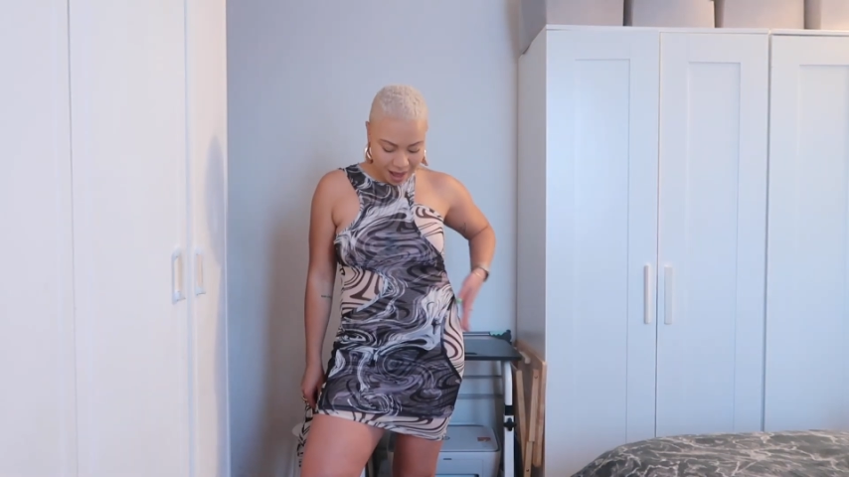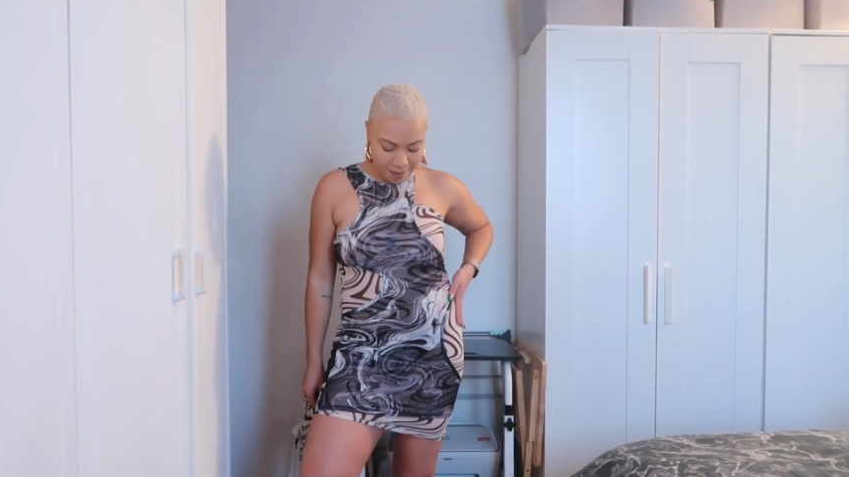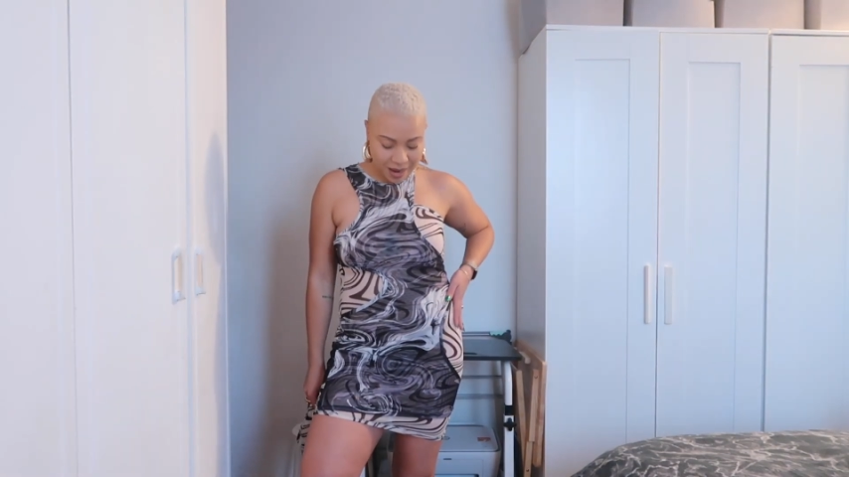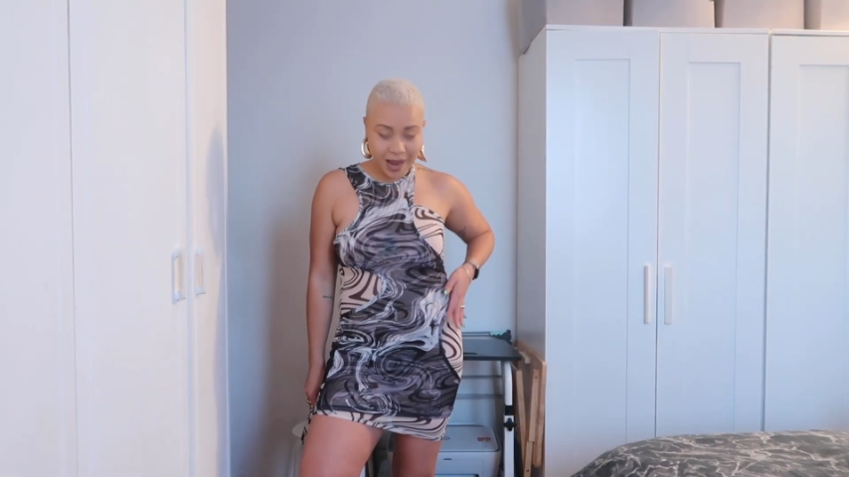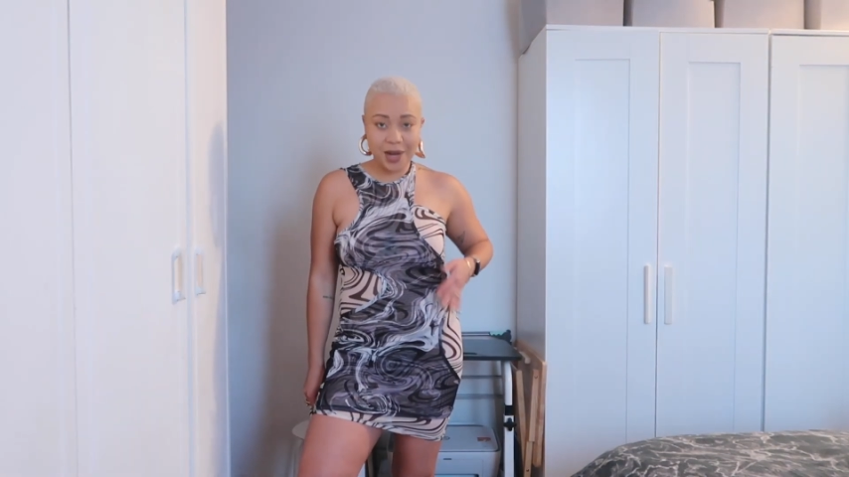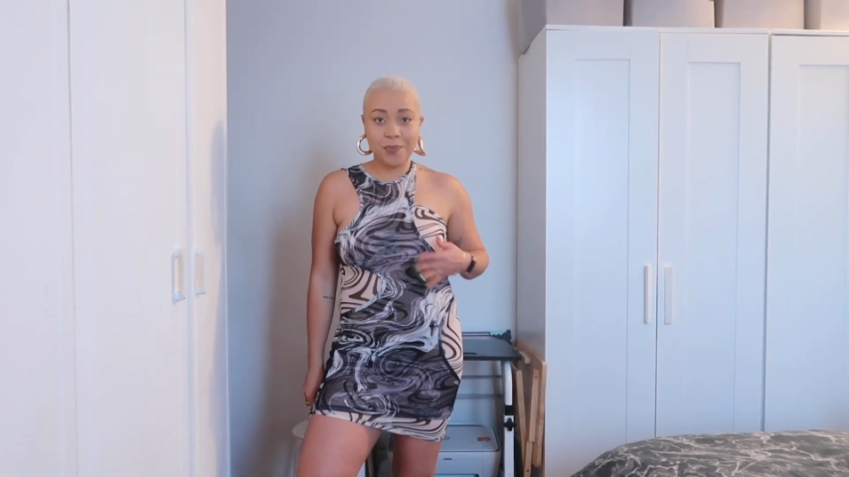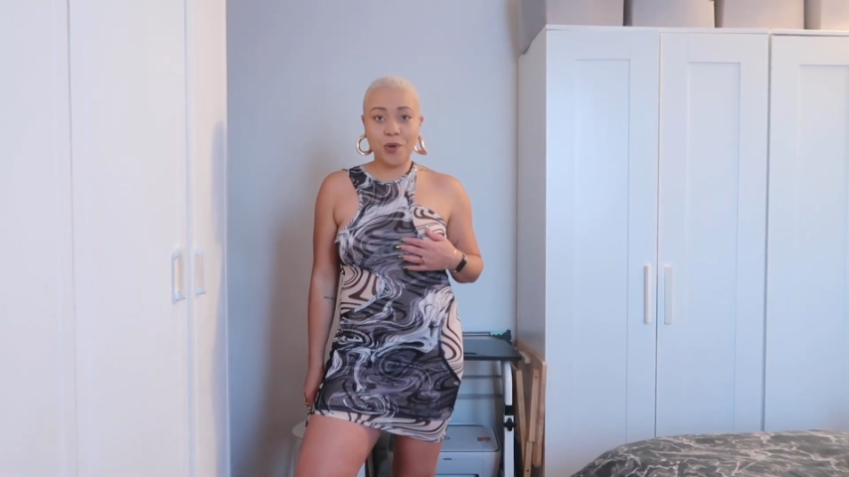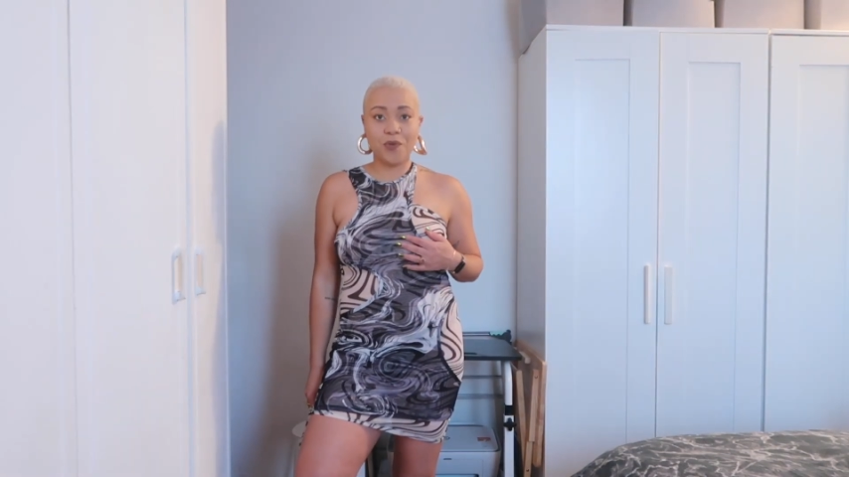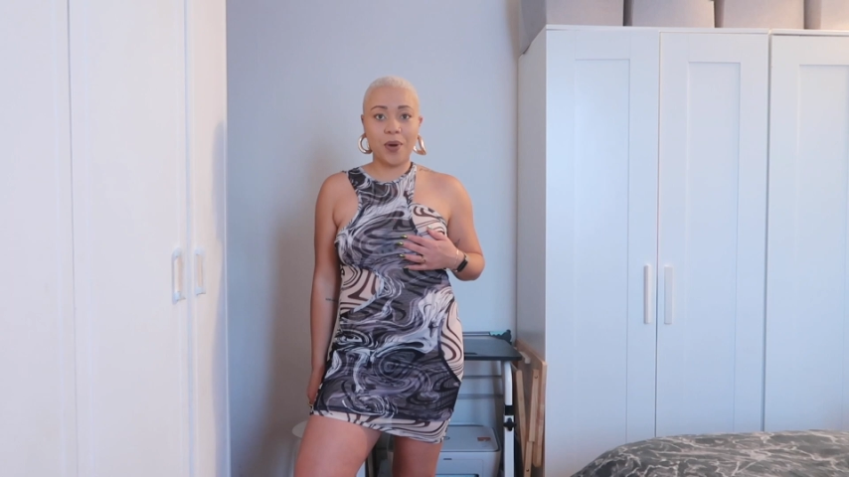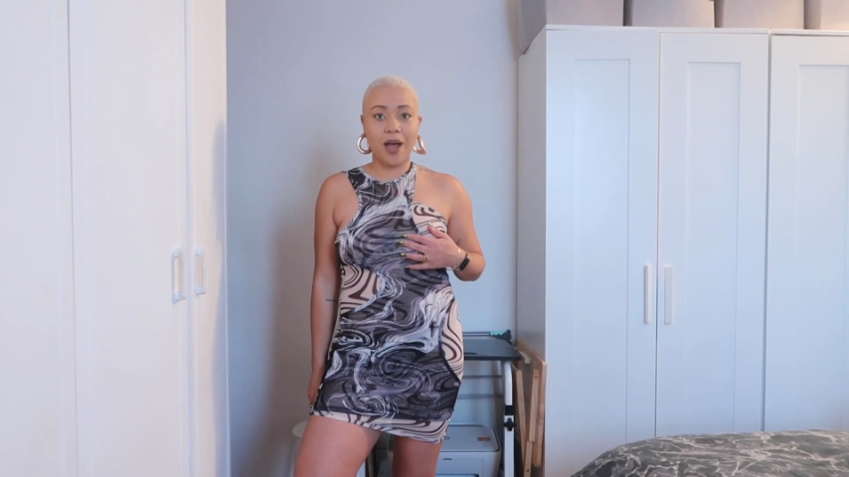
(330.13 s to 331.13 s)
I'm not gonna
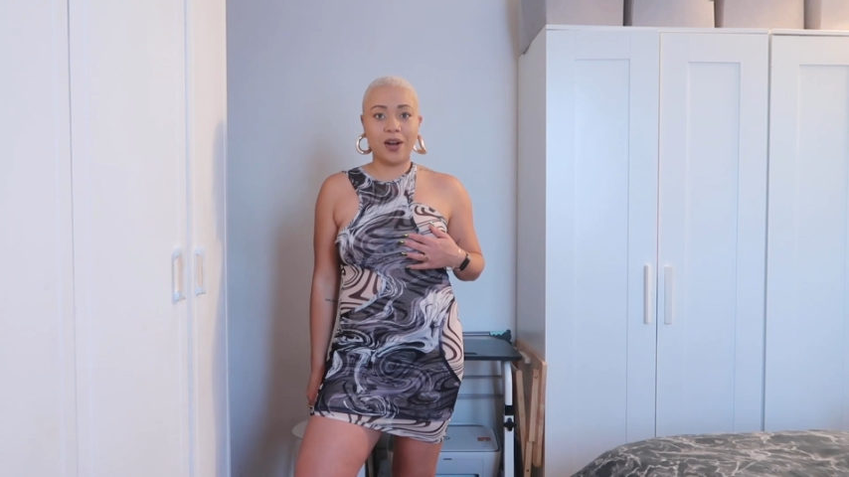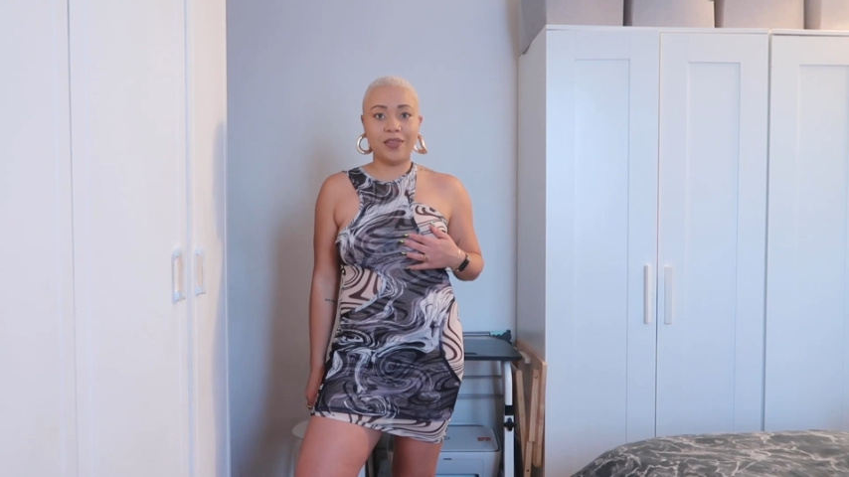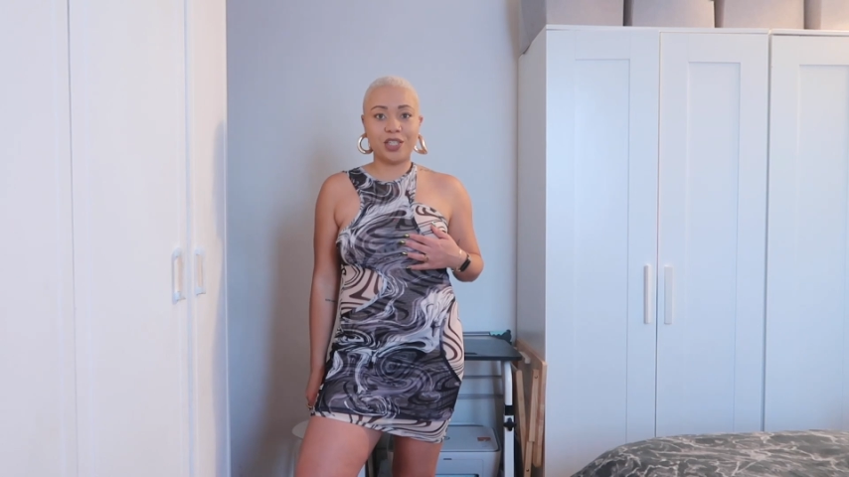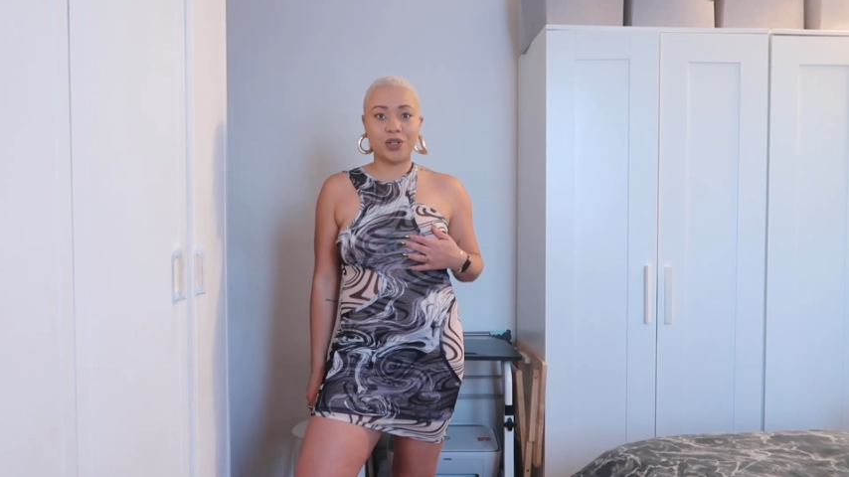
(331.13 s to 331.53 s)
move around in this